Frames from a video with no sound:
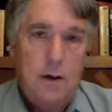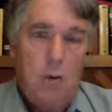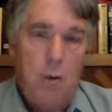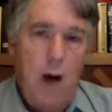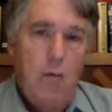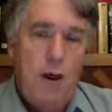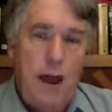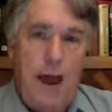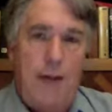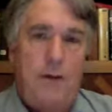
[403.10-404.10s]
What would
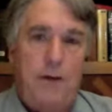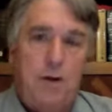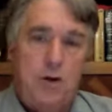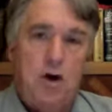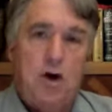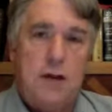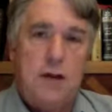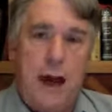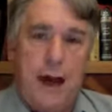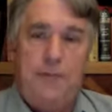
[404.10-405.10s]
happen if we took
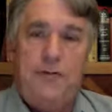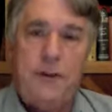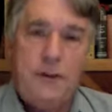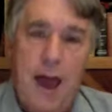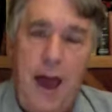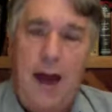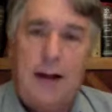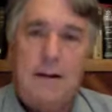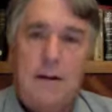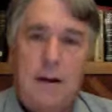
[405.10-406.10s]
the opposite tact?